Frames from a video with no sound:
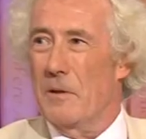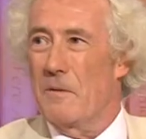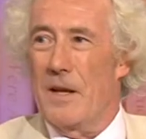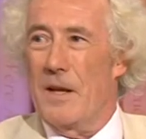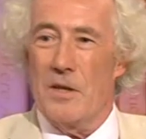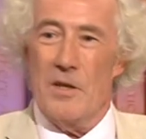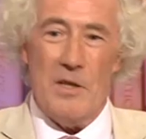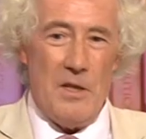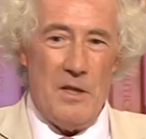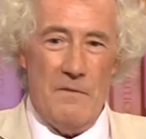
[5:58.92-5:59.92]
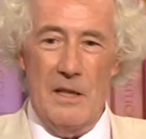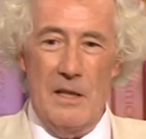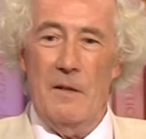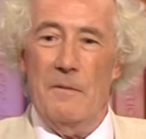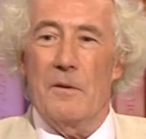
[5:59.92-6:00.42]
faces, and it's very
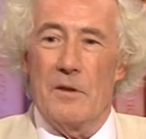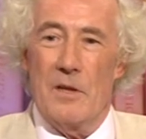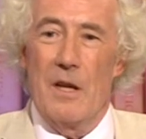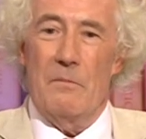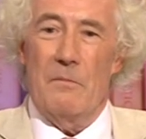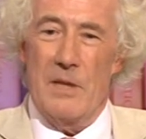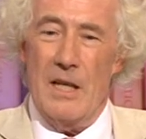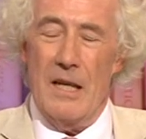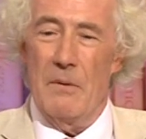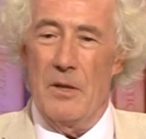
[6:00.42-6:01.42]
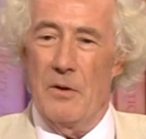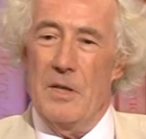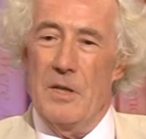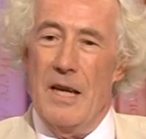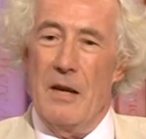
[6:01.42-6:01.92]
difficult, particularly when you're
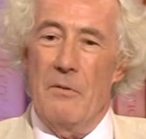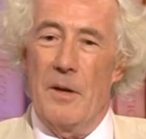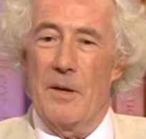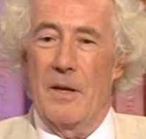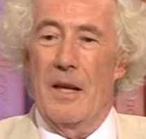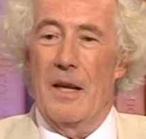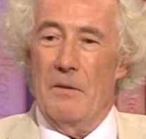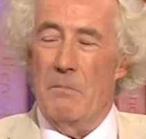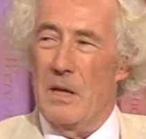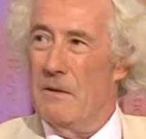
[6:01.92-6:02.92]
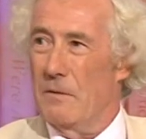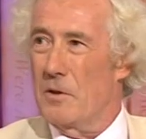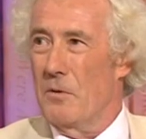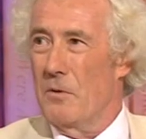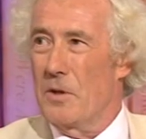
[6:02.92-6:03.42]
dealing with medieval
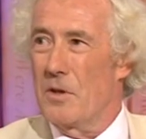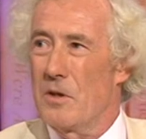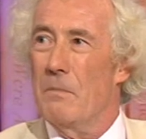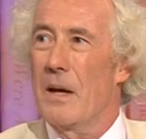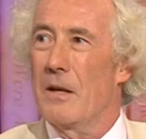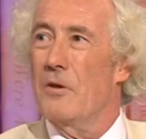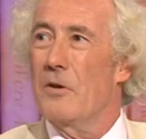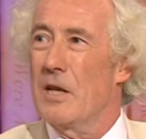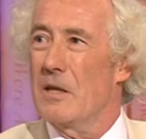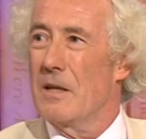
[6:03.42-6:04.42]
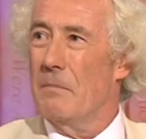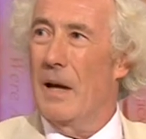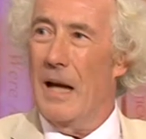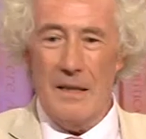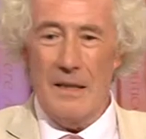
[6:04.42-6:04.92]
sources, penetrate
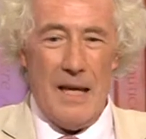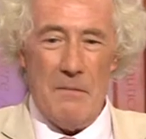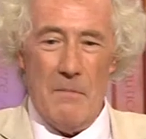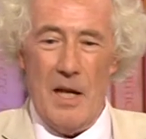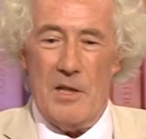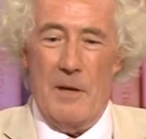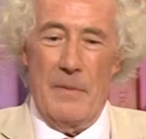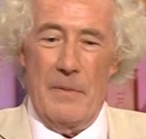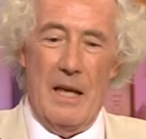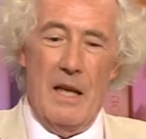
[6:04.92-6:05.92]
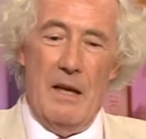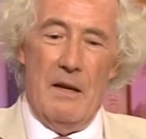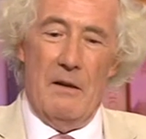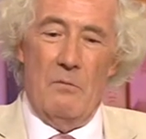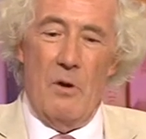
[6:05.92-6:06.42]
behind that mask.
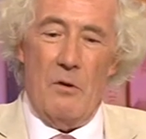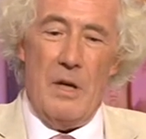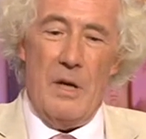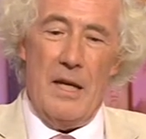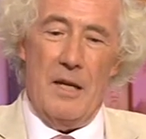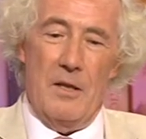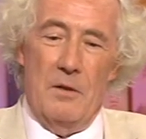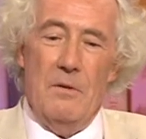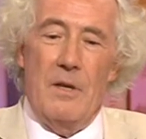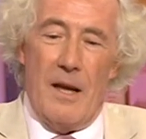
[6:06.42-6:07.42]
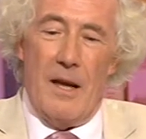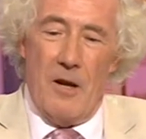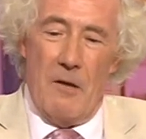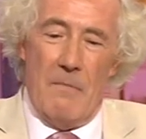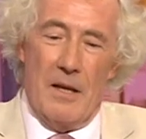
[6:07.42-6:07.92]
What we do know
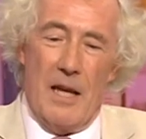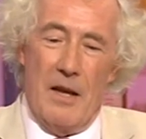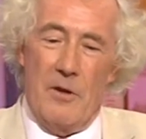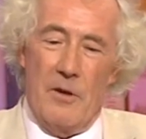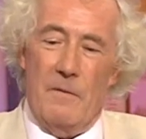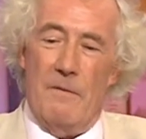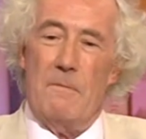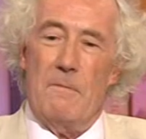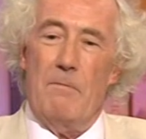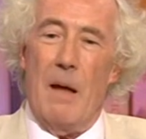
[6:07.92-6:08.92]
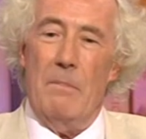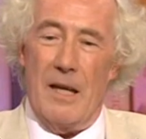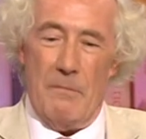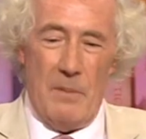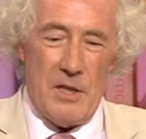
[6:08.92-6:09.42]
about Henry V's
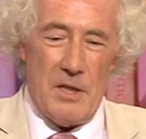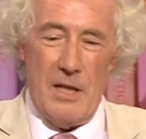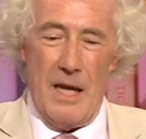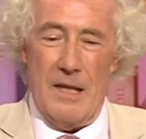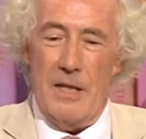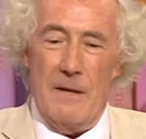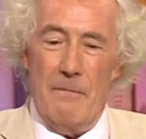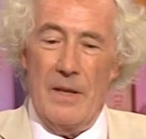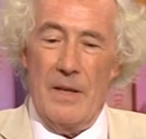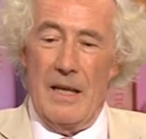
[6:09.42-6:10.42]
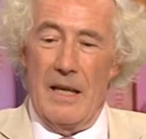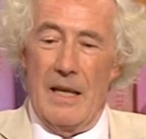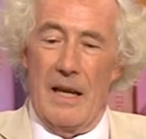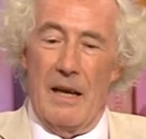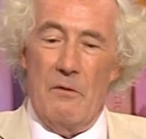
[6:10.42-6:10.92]
public personality,
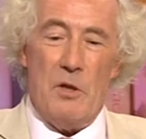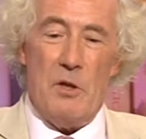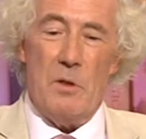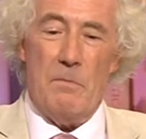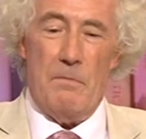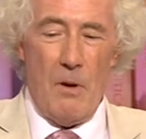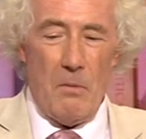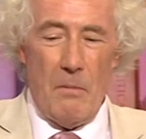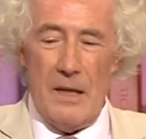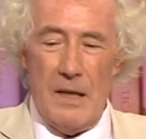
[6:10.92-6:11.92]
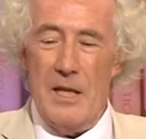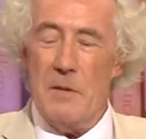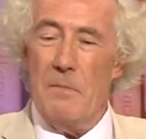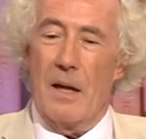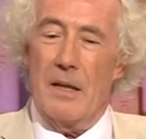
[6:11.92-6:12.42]
which was probably at
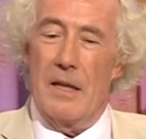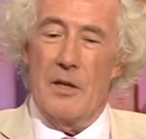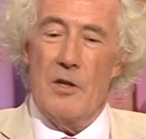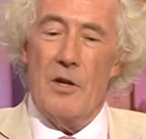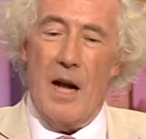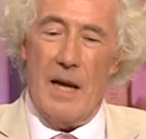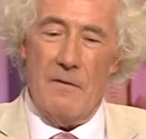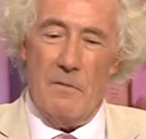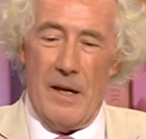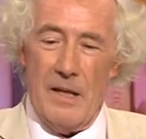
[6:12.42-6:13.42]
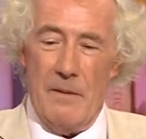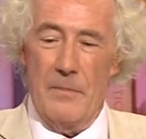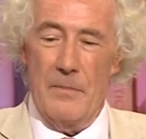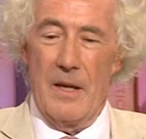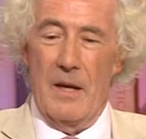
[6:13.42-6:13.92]
least partly contrived by
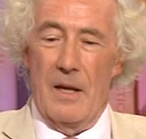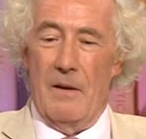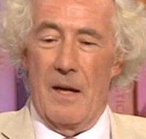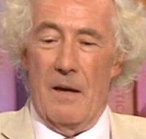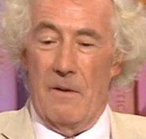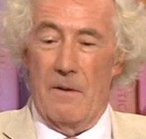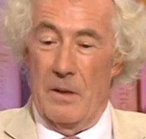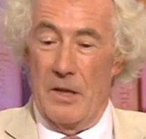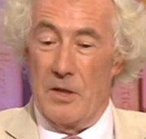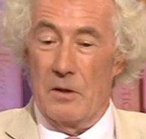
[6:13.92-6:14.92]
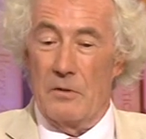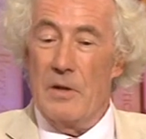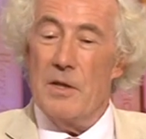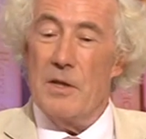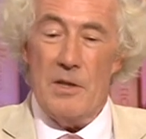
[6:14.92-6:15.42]
him for political
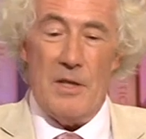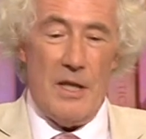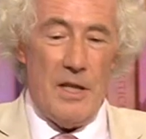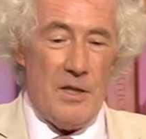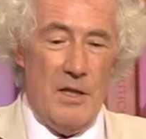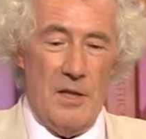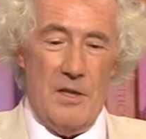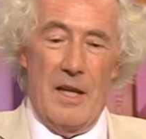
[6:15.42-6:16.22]
reasons, is that